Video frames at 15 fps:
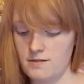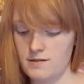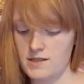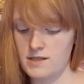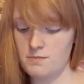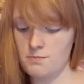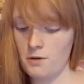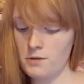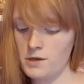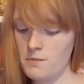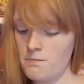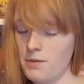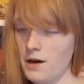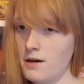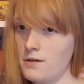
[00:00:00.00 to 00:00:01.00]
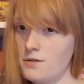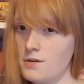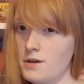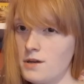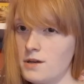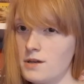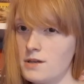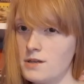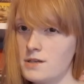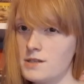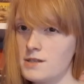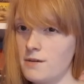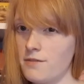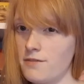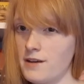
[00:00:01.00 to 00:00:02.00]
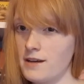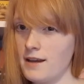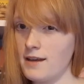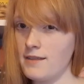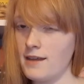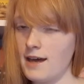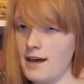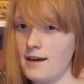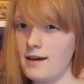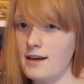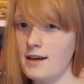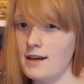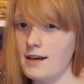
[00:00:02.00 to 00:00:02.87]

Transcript: Smoke and Bone? Something like that.